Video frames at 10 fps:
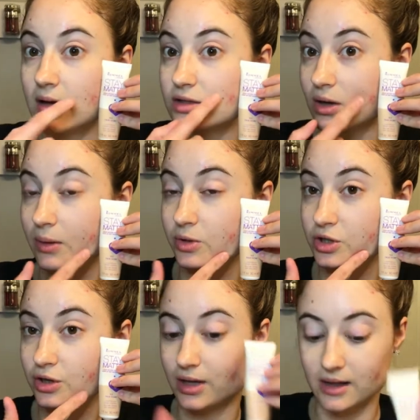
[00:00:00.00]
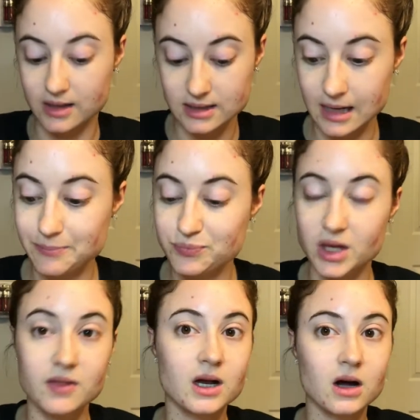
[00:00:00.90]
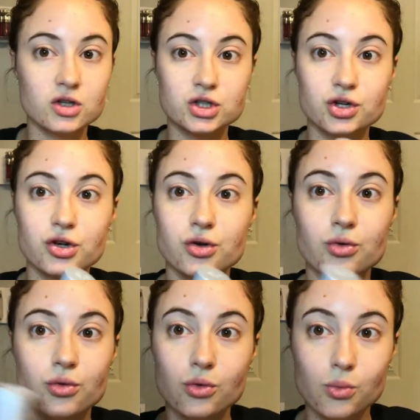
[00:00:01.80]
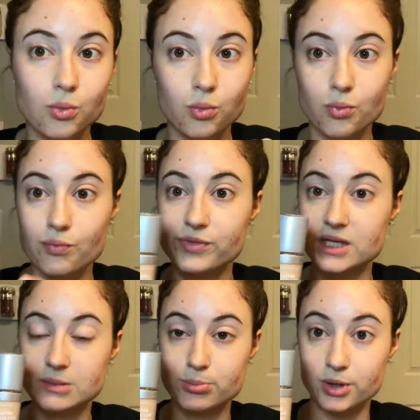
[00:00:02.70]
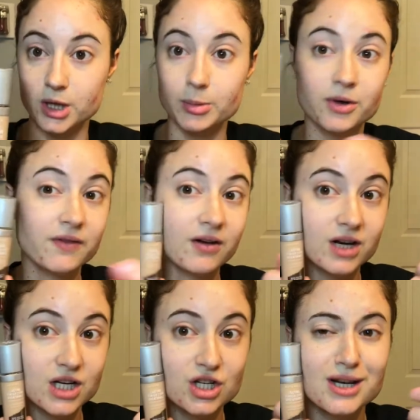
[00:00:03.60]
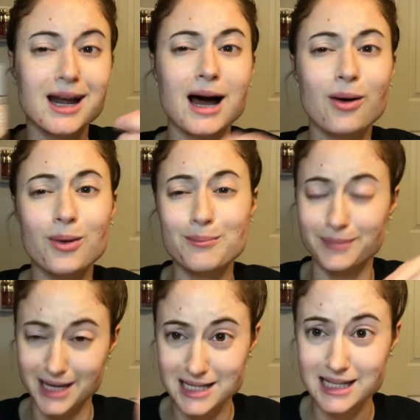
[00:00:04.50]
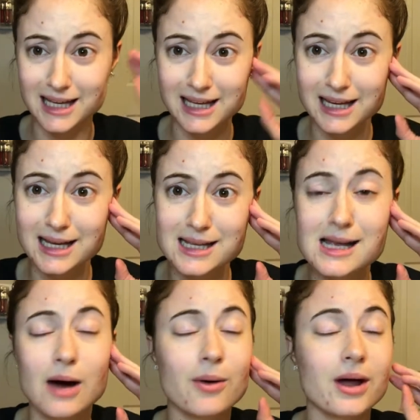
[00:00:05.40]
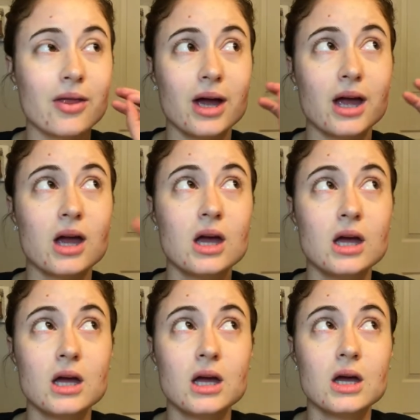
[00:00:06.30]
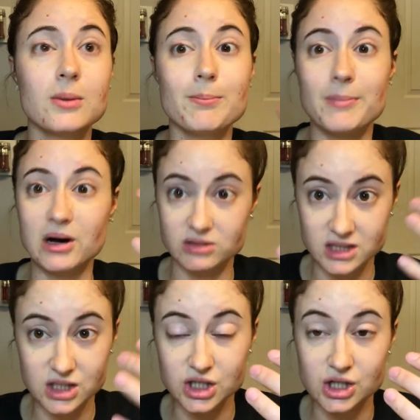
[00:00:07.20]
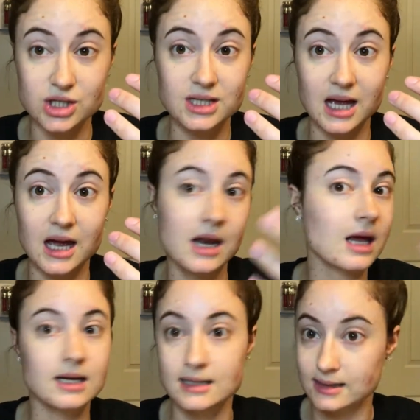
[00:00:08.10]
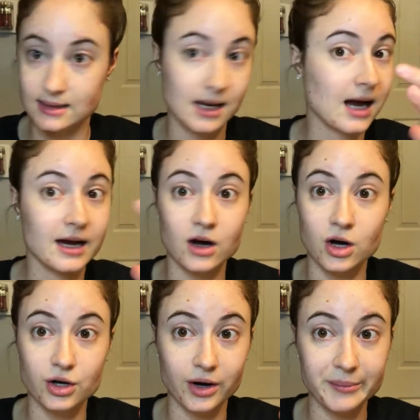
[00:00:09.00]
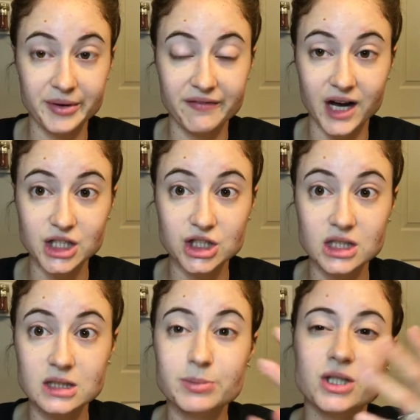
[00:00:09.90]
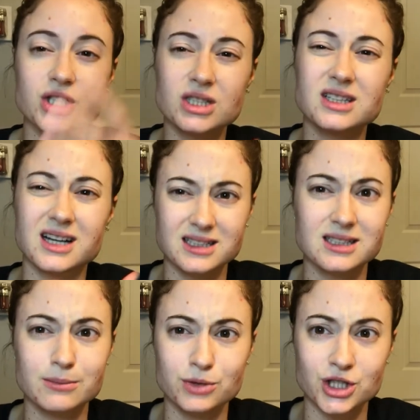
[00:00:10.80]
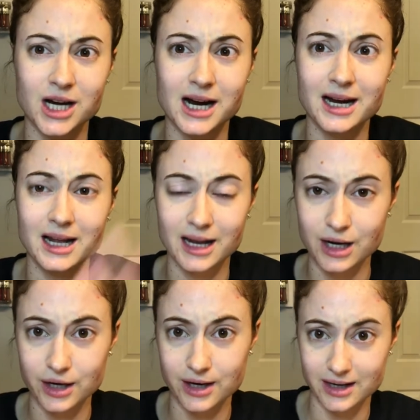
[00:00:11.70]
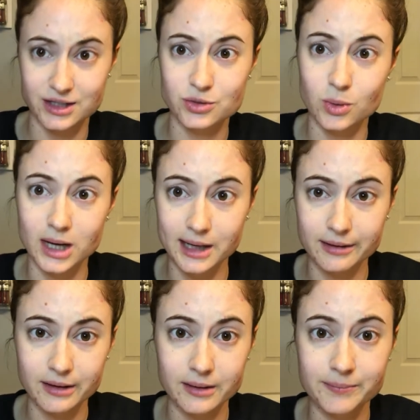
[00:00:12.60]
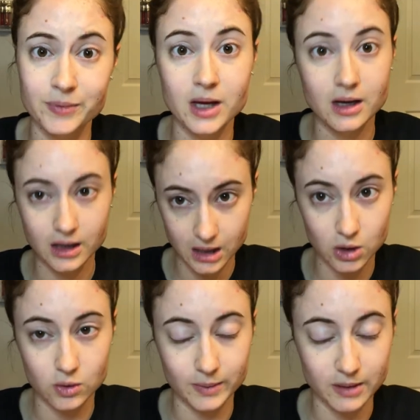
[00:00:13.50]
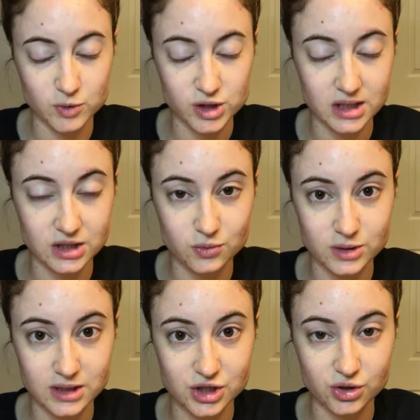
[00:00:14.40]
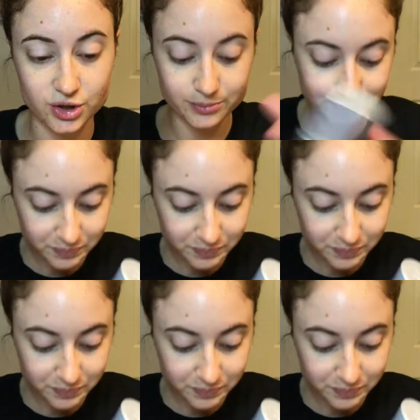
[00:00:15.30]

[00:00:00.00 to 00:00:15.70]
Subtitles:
So I will show you that on this side. And then I'll show you this breathable foundation, how amazing it is, how it like melts into your skin. It doesn't hide all your imperfections, but it just lets them shine in a nice way. It will make more sense once I show you.